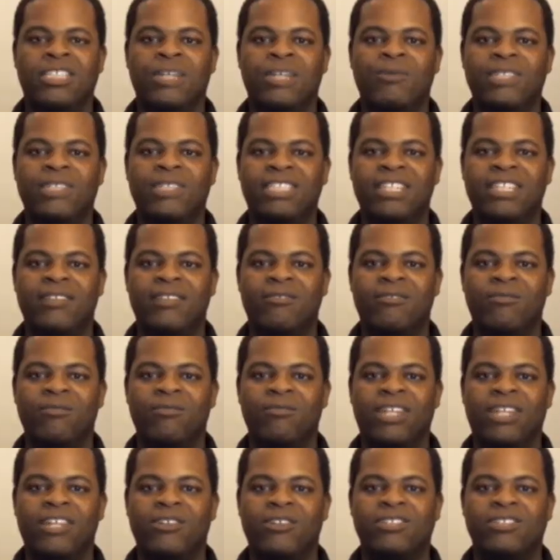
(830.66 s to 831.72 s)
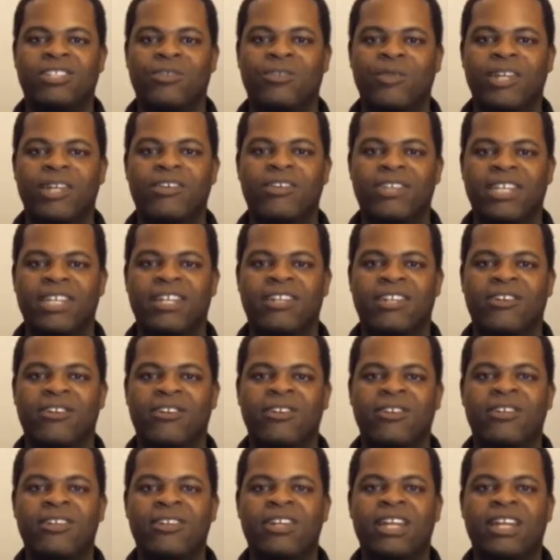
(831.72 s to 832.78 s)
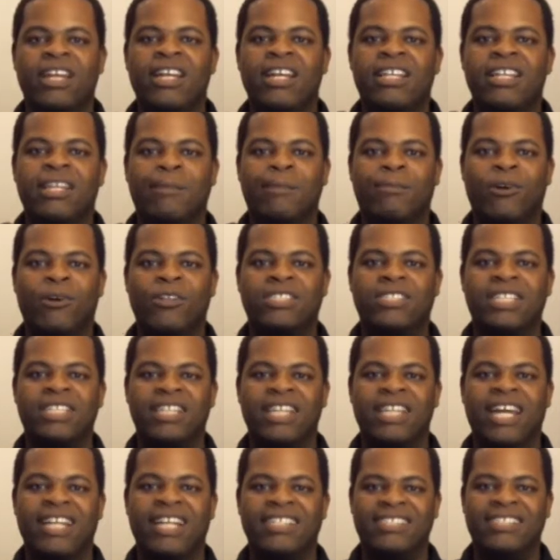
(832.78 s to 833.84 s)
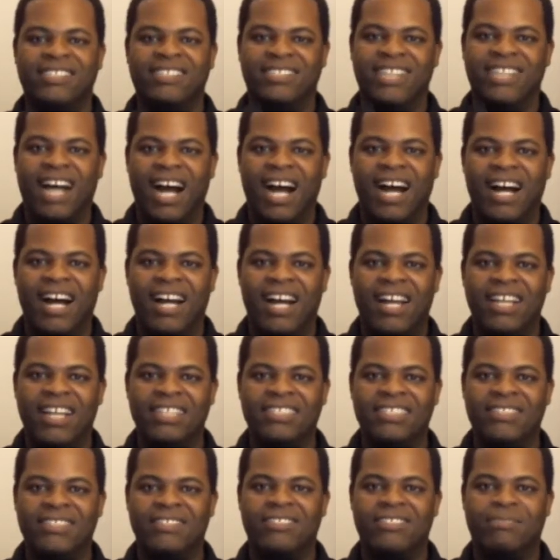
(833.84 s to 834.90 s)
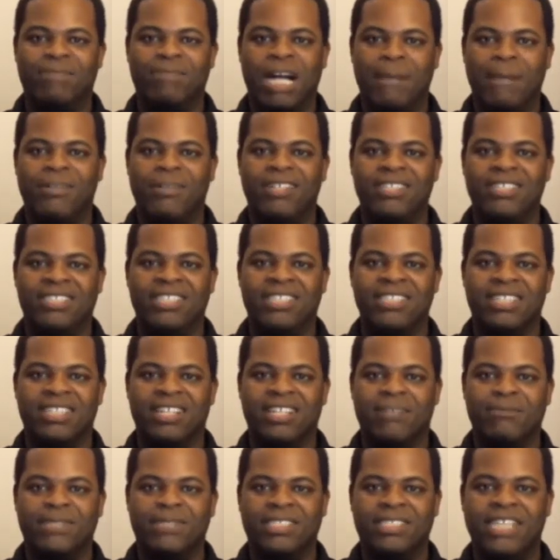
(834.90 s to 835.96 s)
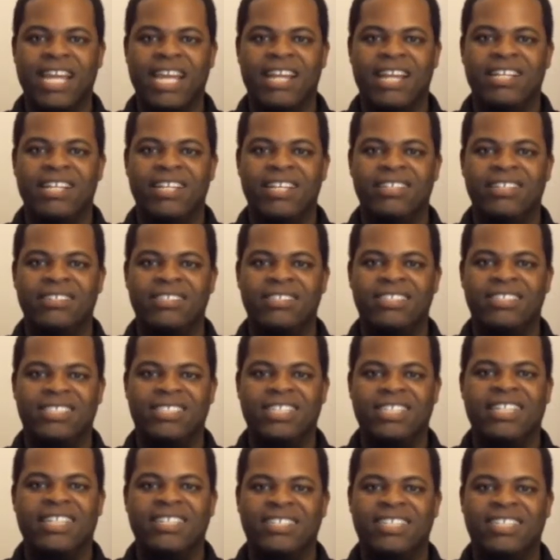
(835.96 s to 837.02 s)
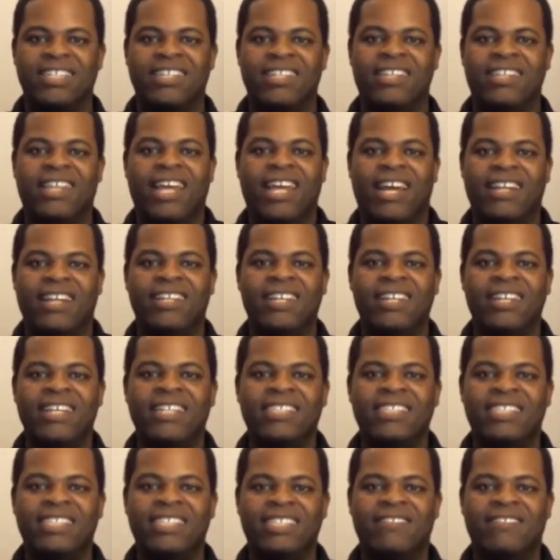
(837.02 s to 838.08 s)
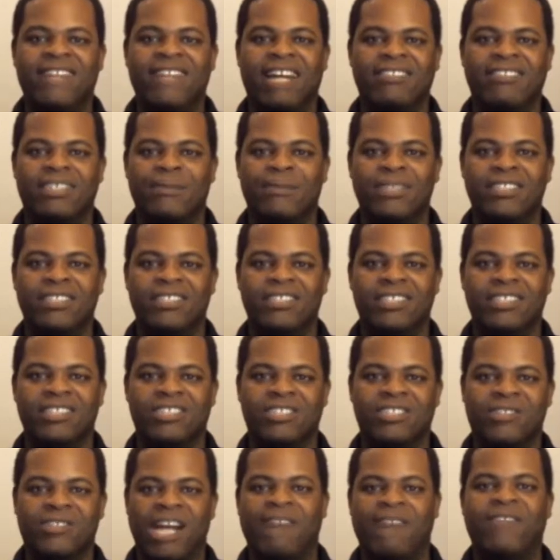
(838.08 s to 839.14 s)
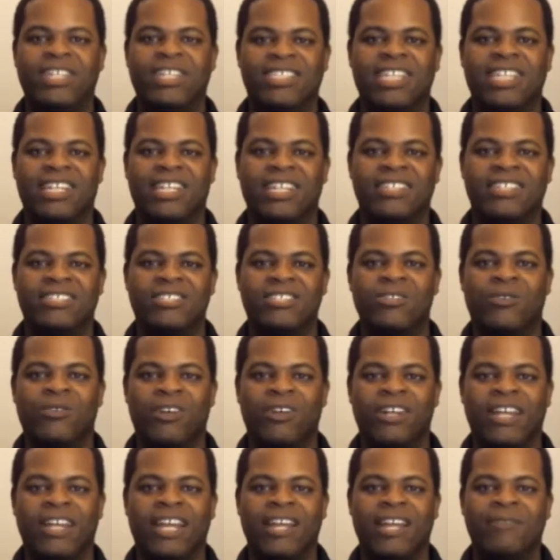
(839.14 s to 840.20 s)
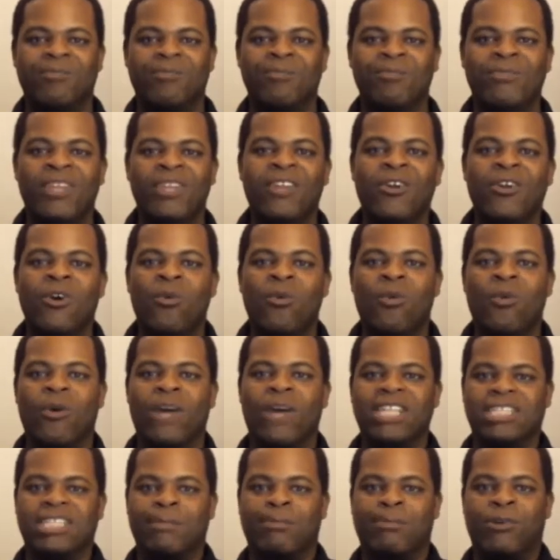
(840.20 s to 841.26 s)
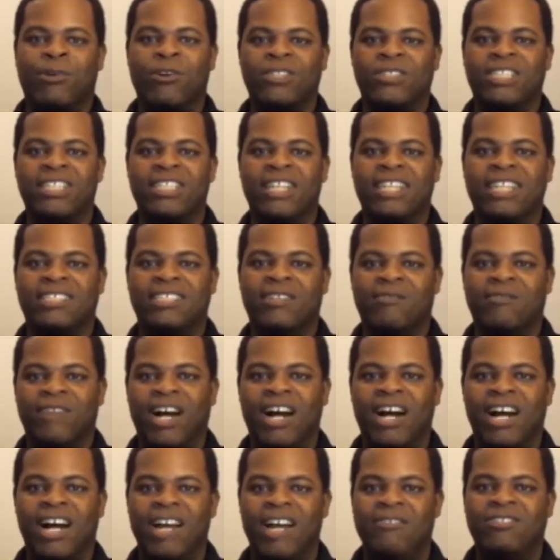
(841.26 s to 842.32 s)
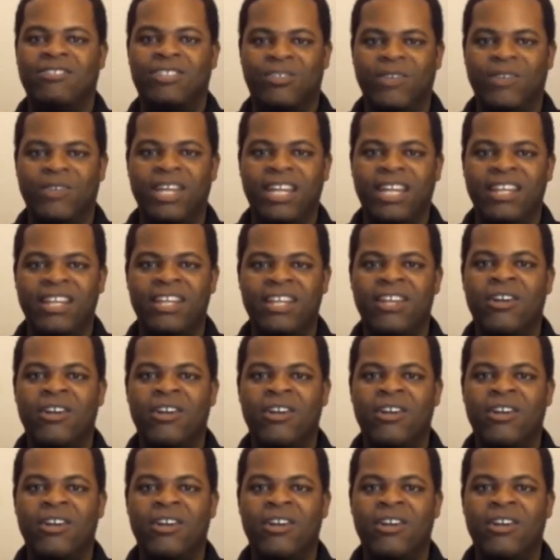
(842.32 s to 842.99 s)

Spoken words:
when she kills the real killer, the person that dies is probably such an upstanding citizen that she doesn't even have so much as a traffic ticket to her name. Whereas the person that survived, Tree,